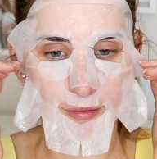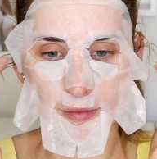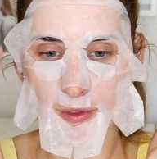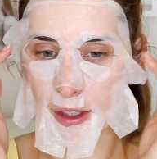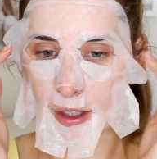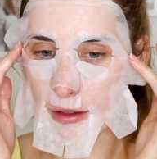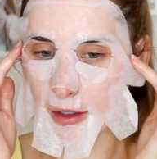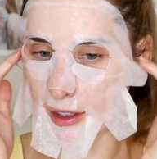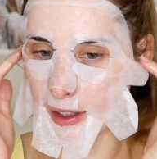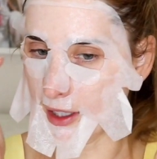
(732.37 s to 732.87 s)

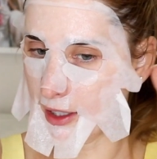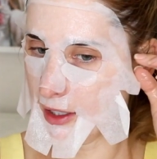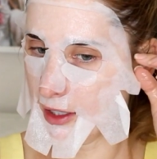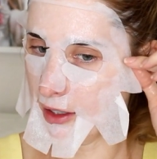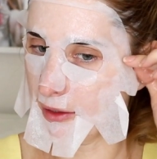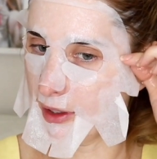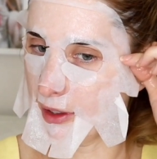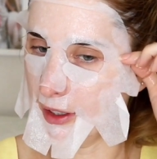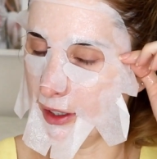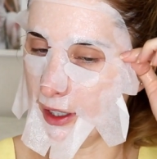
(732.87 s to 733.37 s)
Oh, it's actually
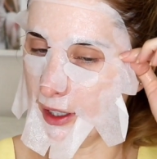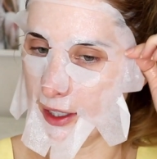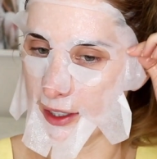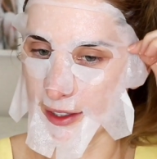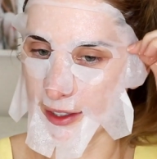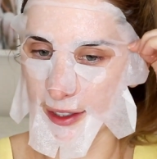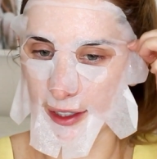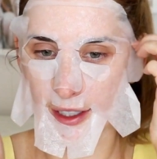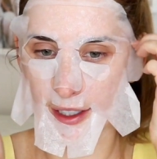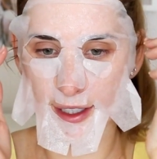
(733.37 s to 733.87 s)
a really nice
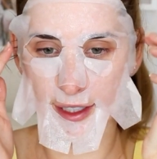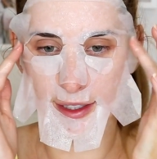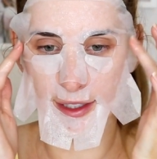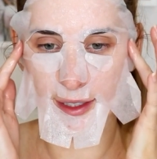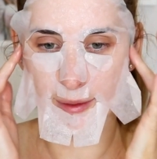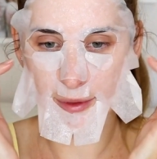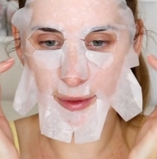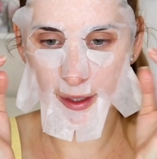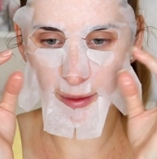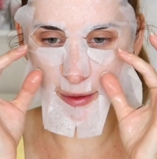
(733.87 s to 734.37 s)
size.
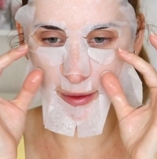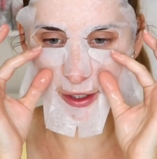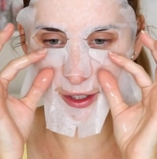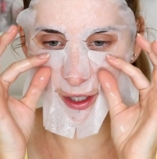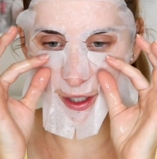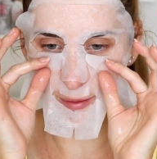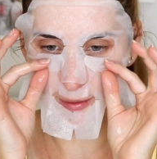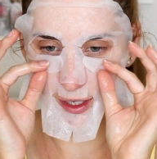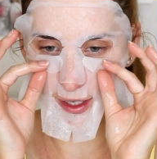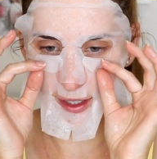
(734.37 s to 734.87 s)
Sometimes
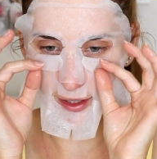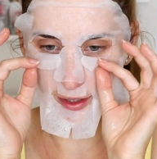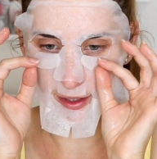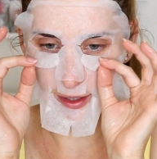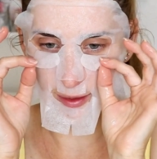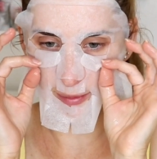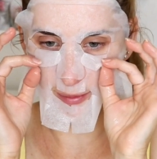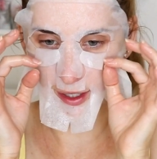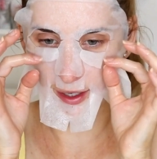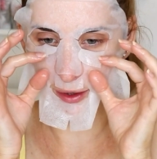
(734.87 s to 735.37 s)
sheet masks
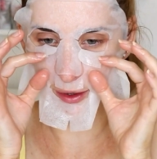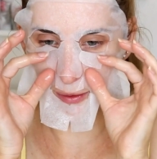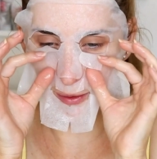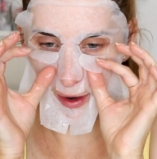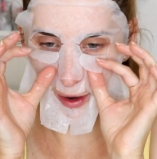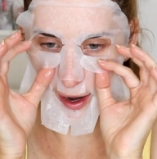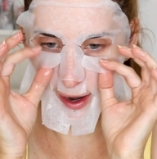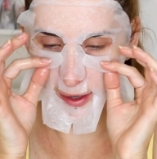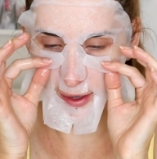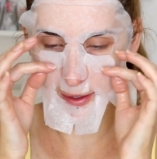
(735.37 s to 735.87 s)
can be
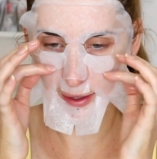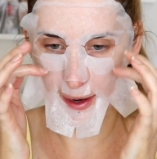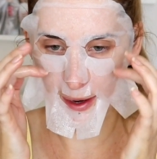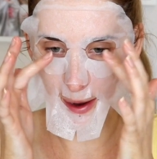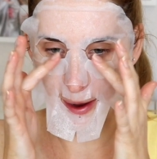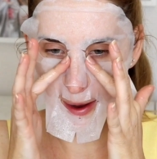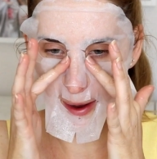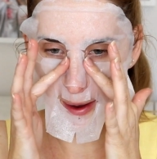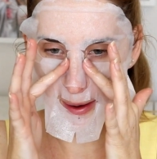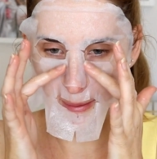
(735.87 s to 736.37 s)
quite
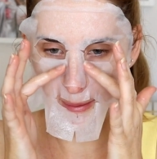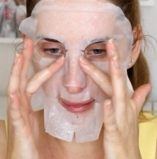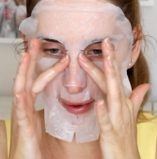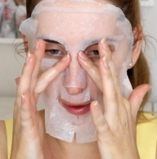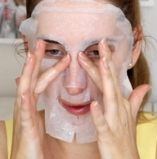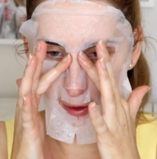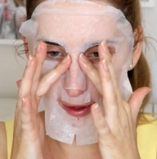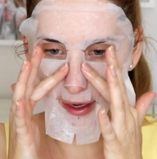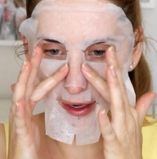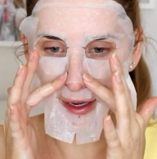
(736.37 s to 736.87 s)

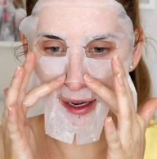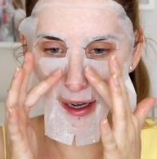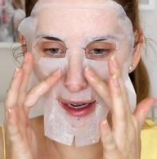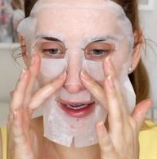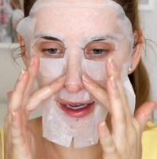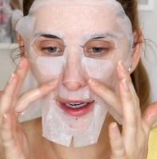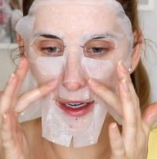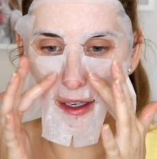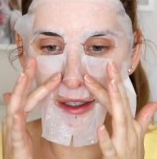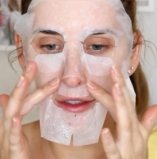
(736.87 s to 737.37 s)

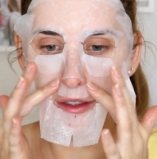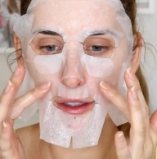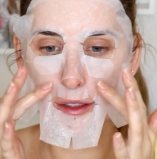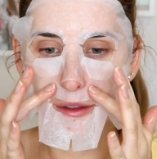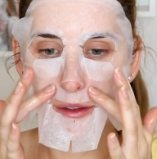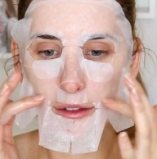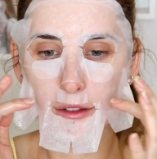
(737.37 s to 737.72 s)
large